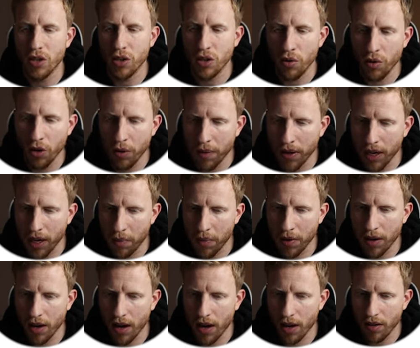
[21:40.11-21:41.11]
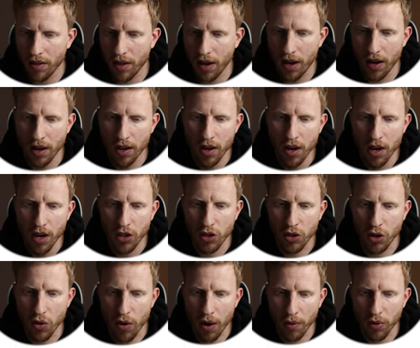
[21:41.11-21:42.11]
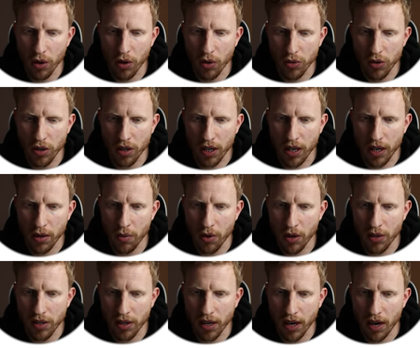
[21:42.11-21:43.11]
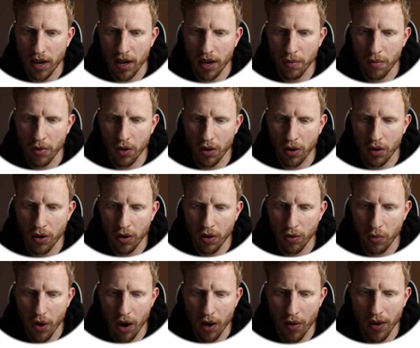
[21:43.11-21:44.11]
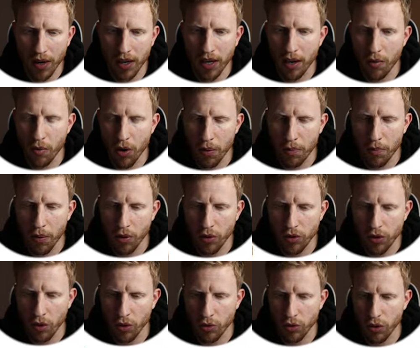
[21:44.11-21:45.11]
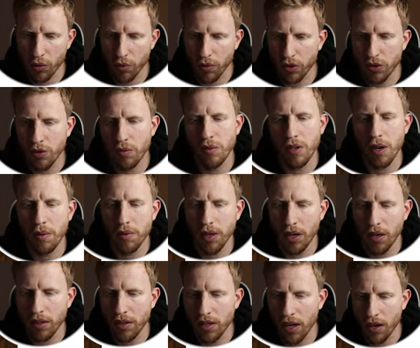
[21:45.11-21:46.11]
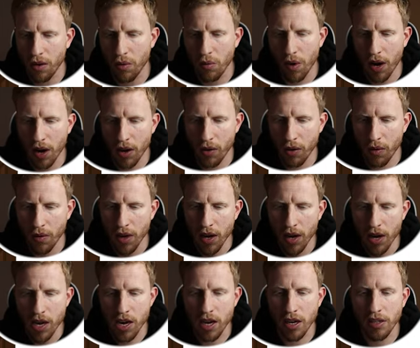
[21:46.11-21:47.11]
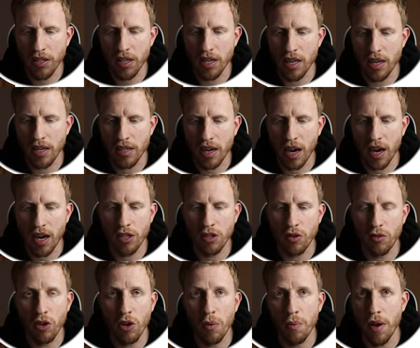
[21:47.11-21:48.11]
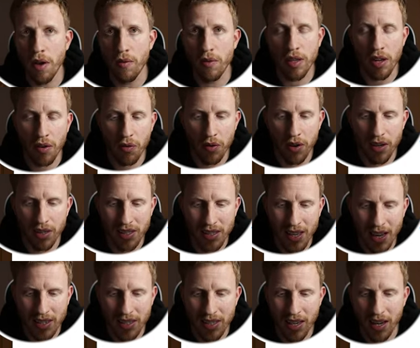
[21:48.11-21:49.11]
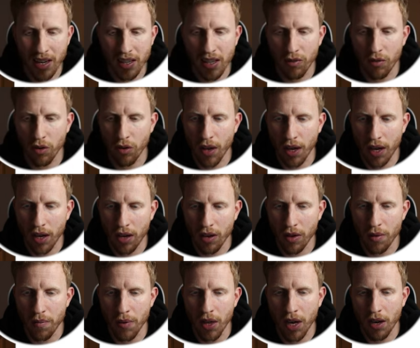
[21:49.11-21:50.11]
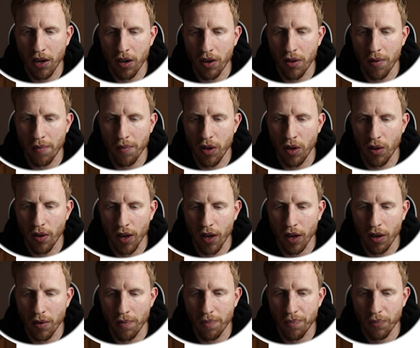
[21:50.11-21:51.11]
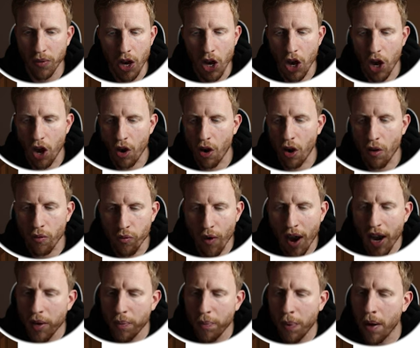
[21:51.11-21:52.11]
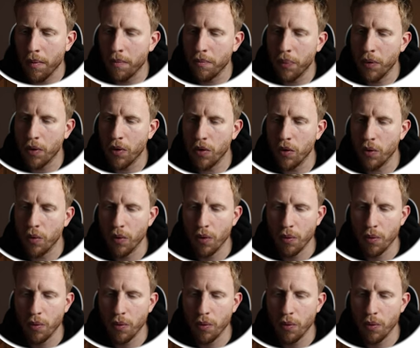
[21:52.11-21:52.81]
So you want to be keeping an eye on that. So I'm going to go to the keywords again. While that keyword box loads up, because sometimes it can take a while, you can see these guys have done a bit of a different aesthetic. They've done like a red bamboo.